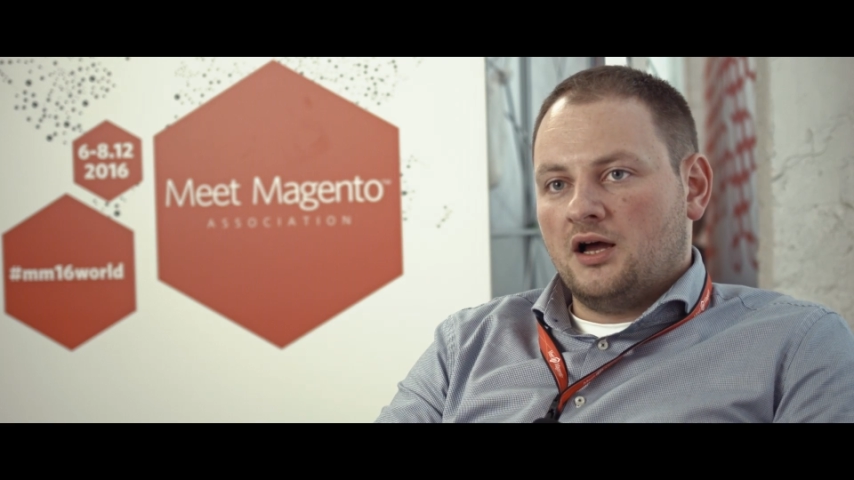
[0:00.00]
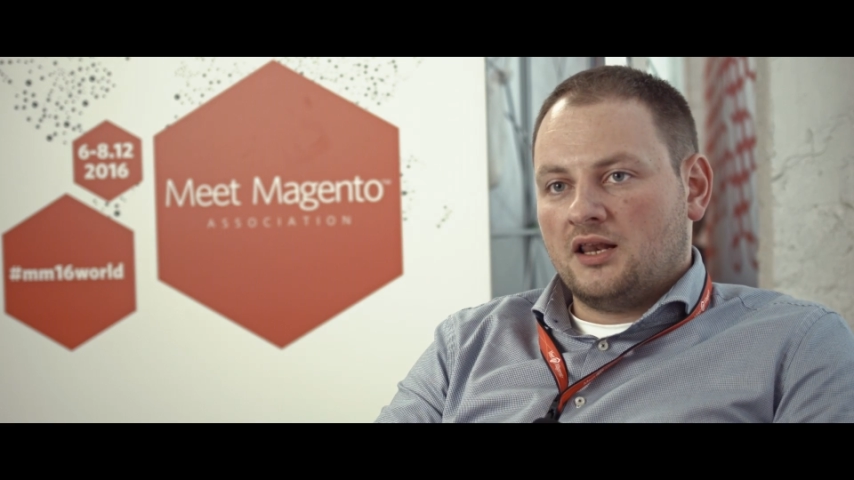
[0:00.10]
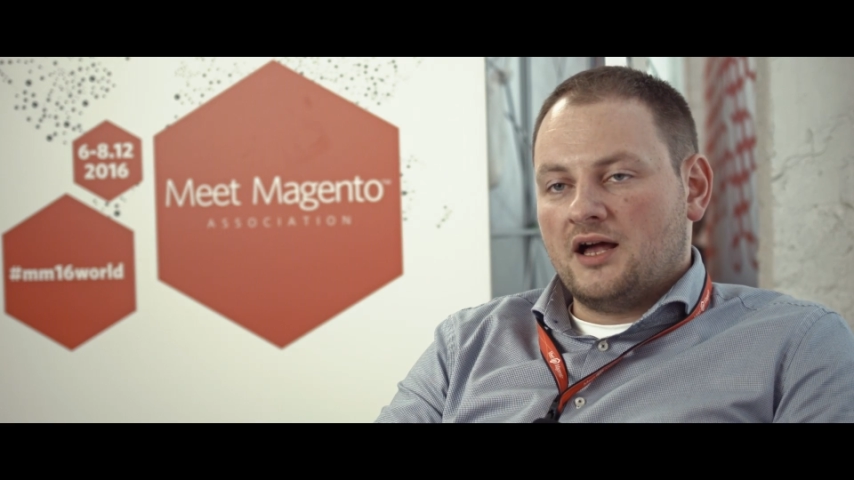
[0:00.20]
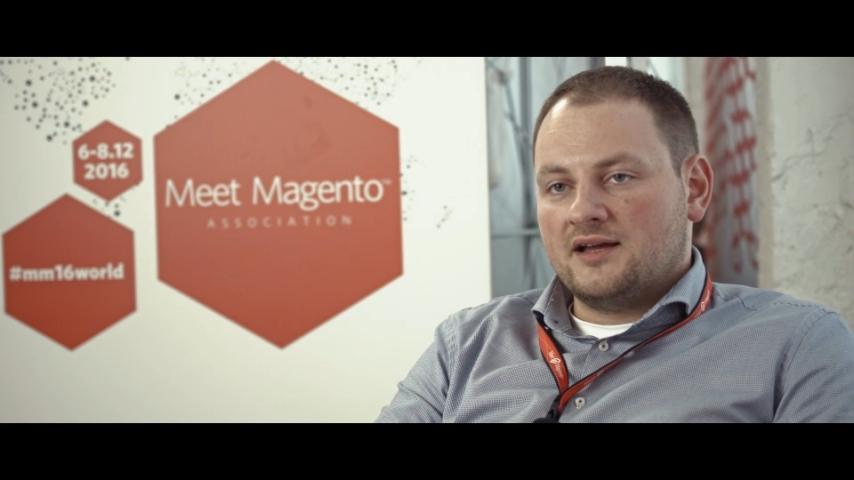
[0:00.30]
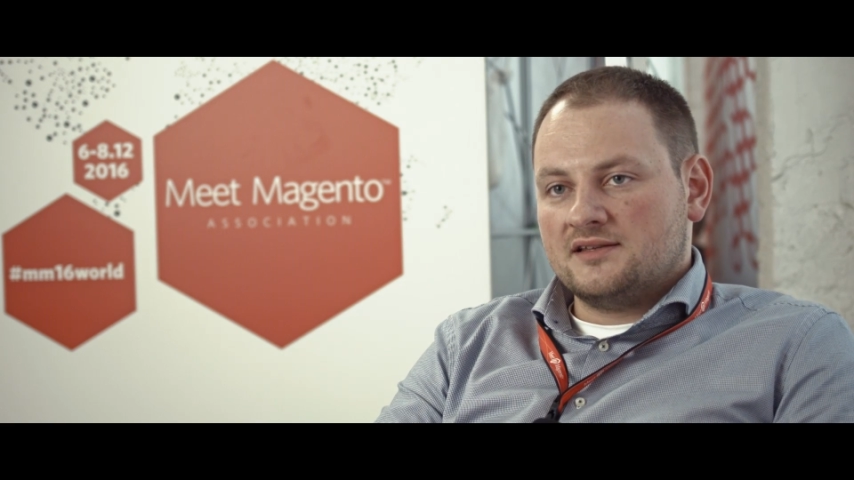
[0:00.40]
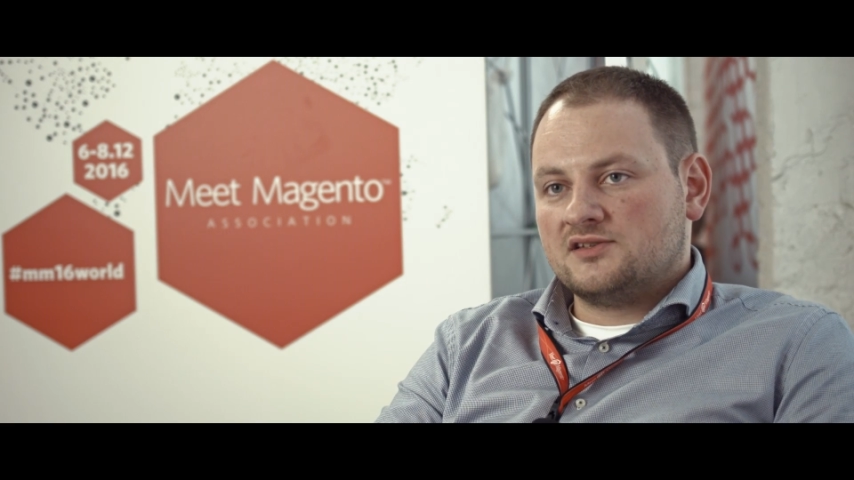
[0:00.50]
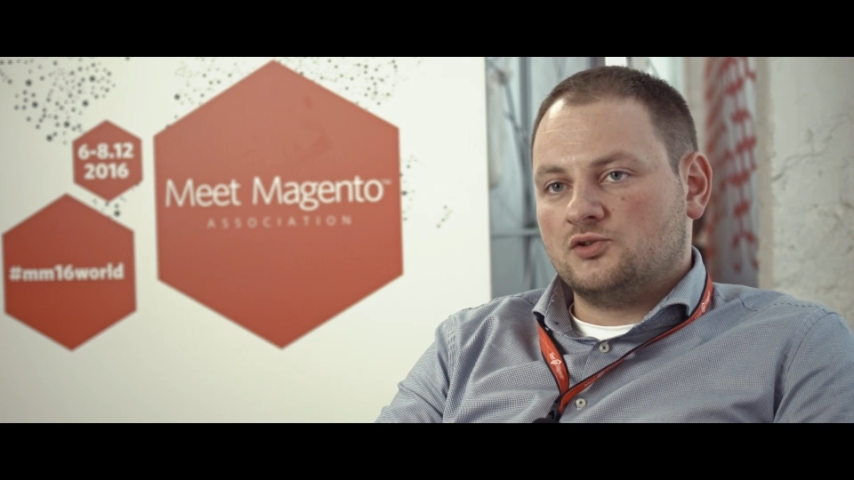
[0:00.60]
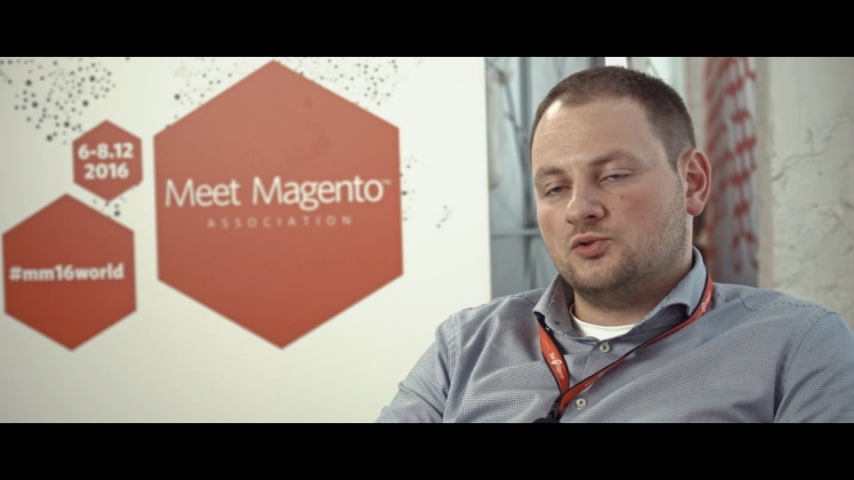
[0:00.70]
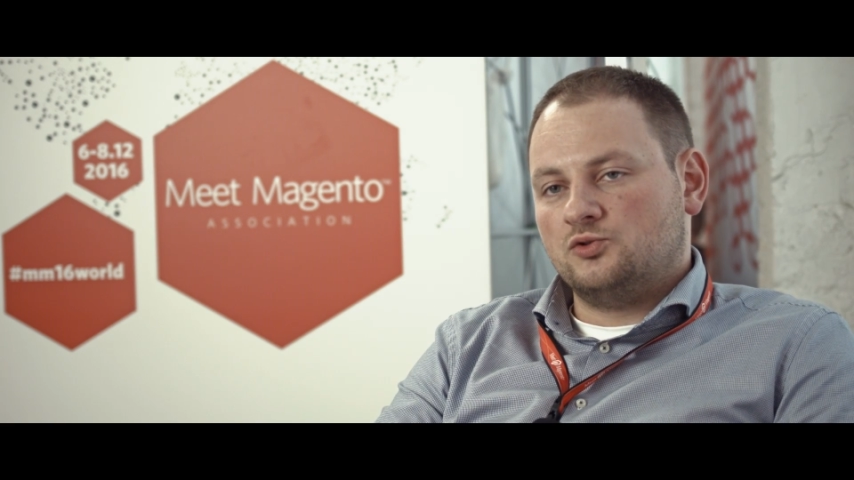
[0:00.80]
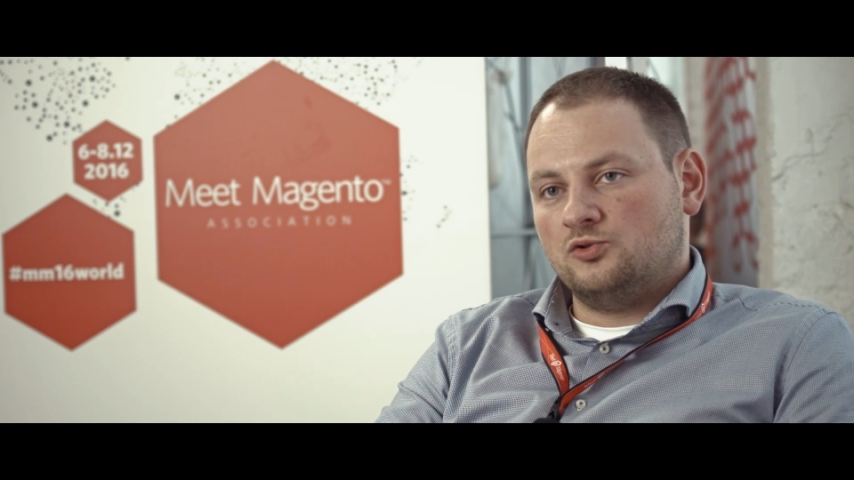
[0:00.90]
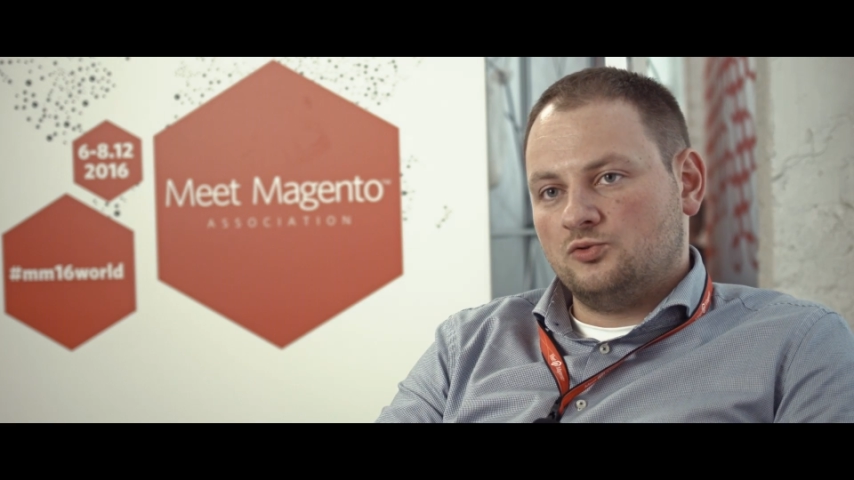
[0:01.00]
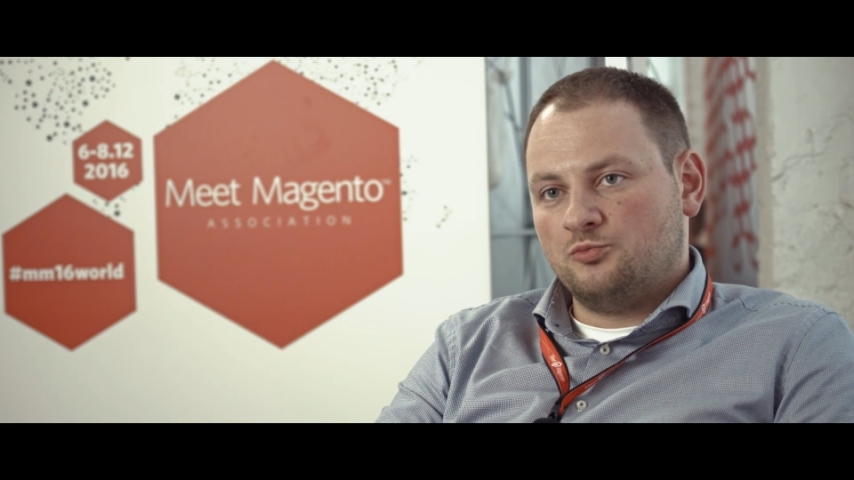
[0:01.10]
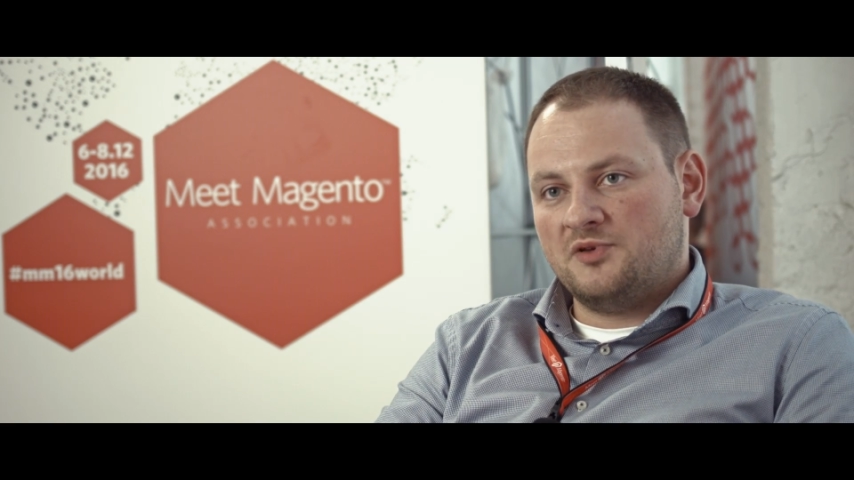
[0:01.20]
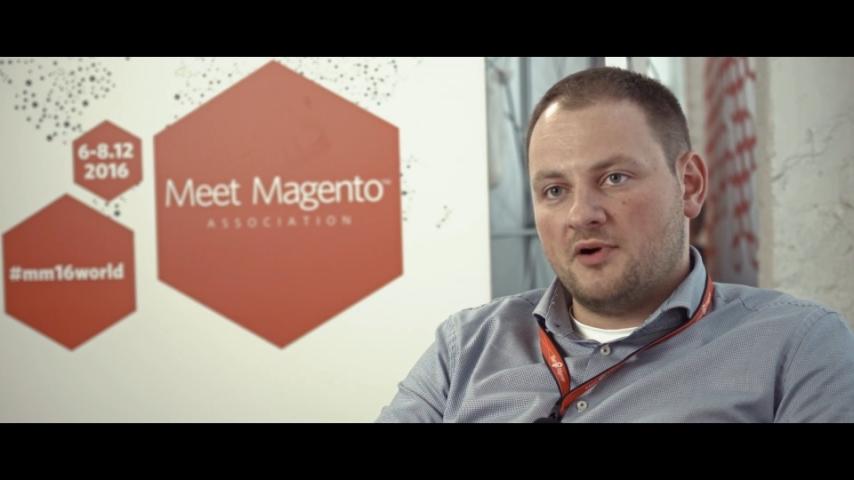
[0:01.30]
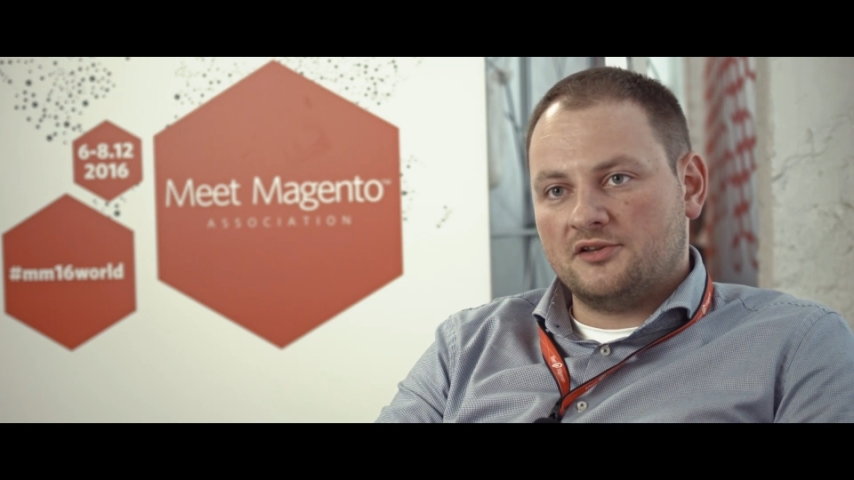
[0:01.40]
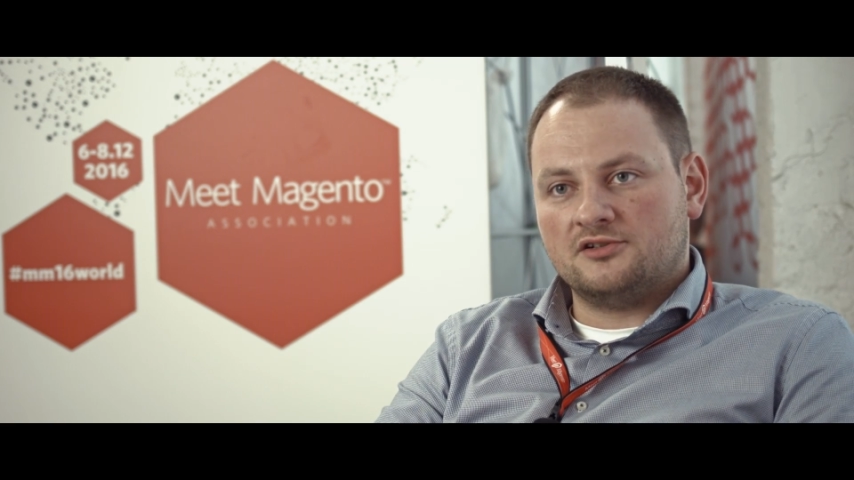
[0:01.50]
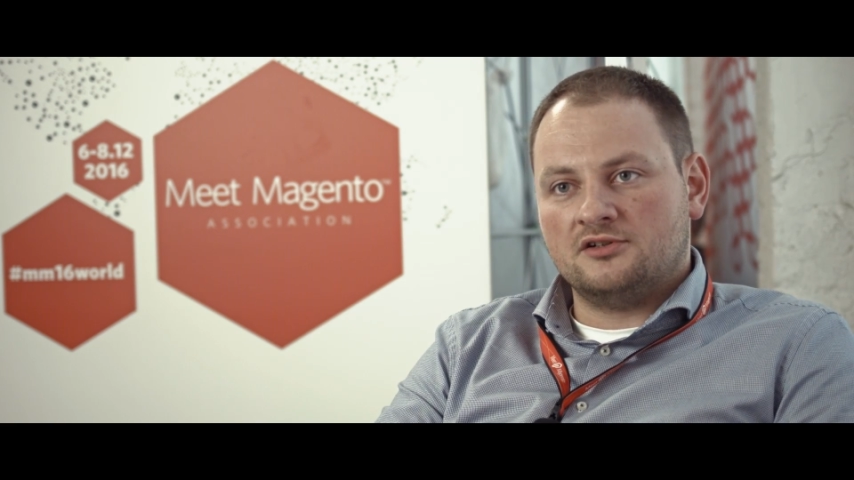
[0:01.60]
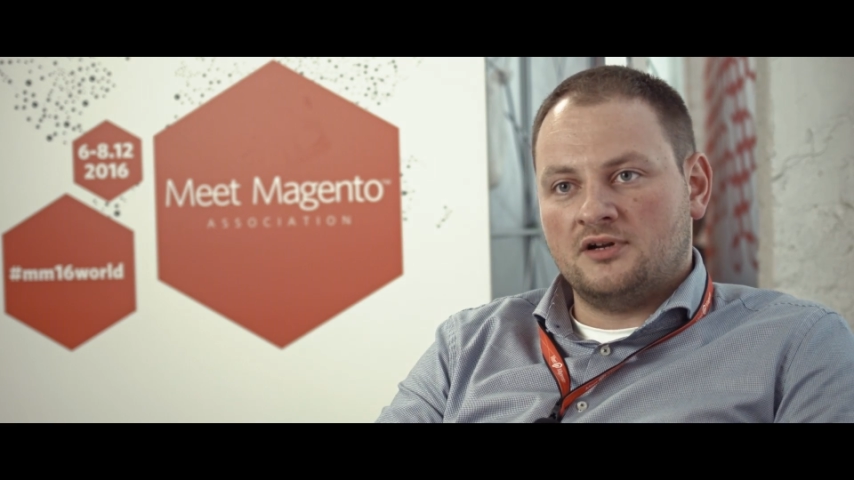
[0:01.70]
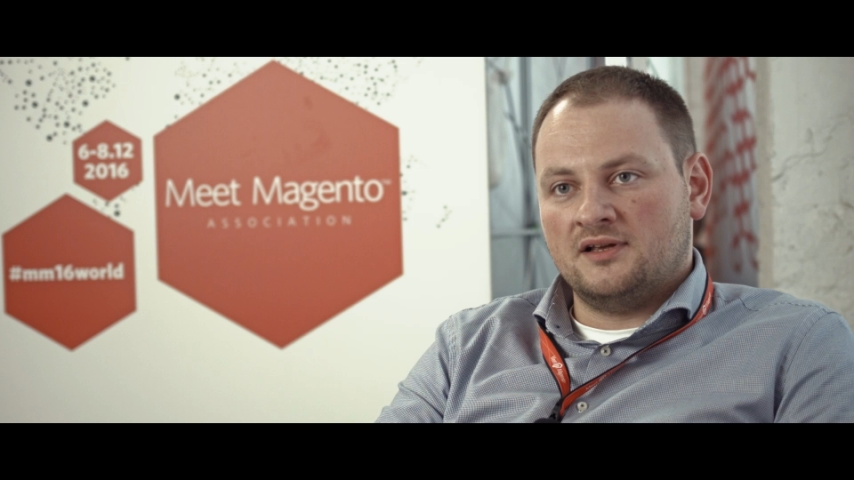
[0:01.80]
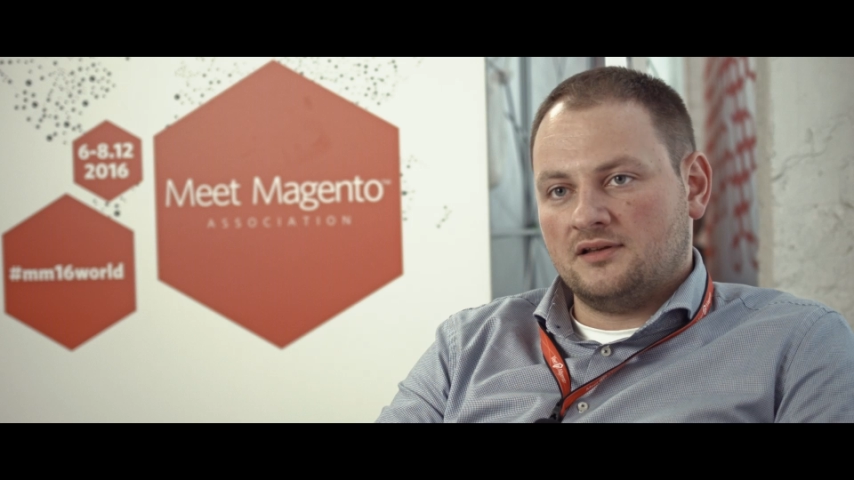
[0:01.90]
clients, to be
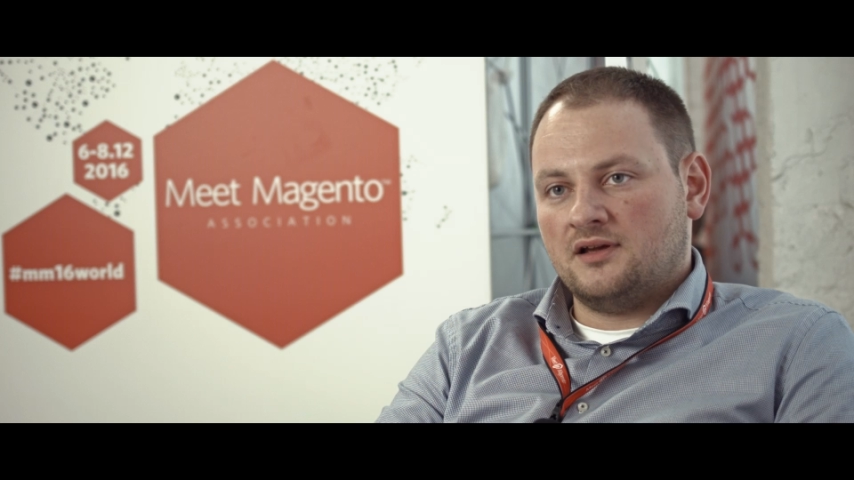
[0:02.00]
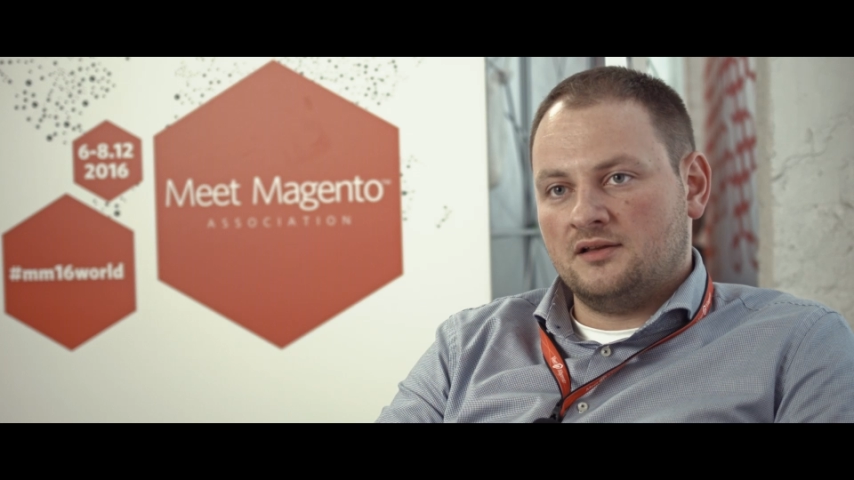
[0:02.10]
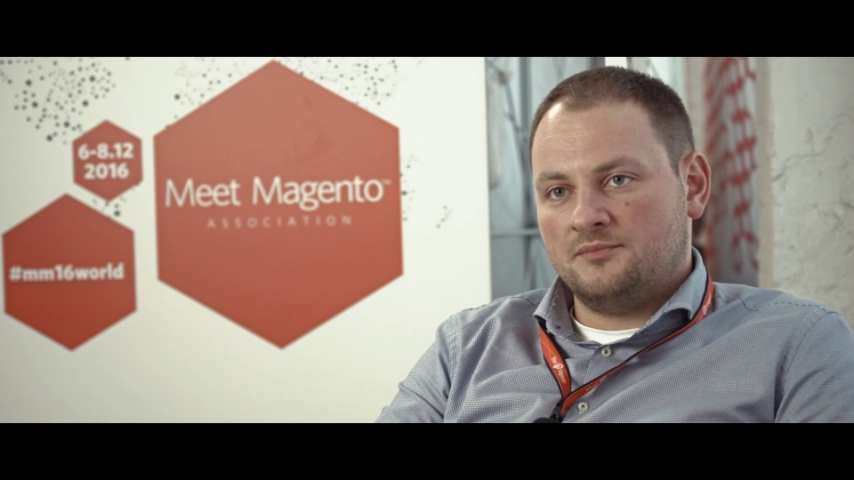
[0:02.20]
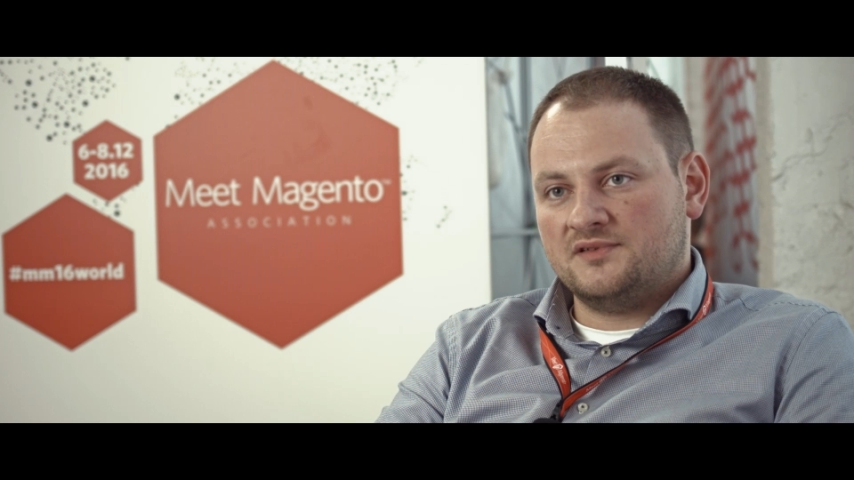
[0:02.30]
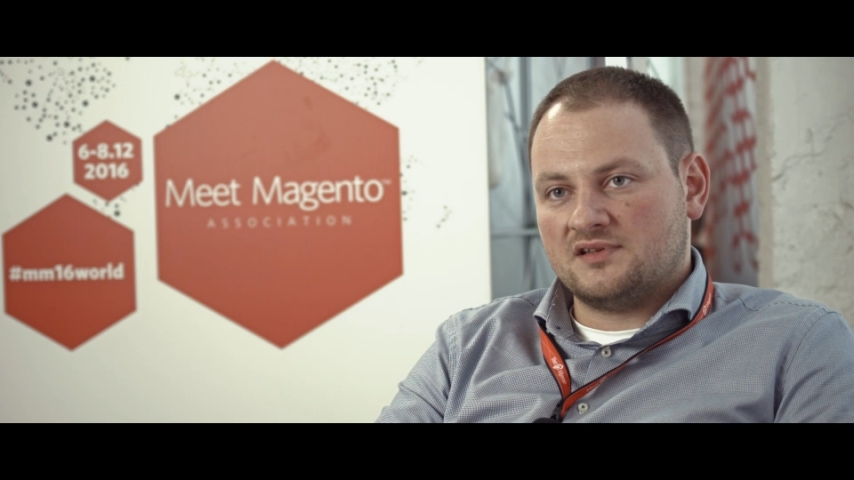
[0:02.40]
better and be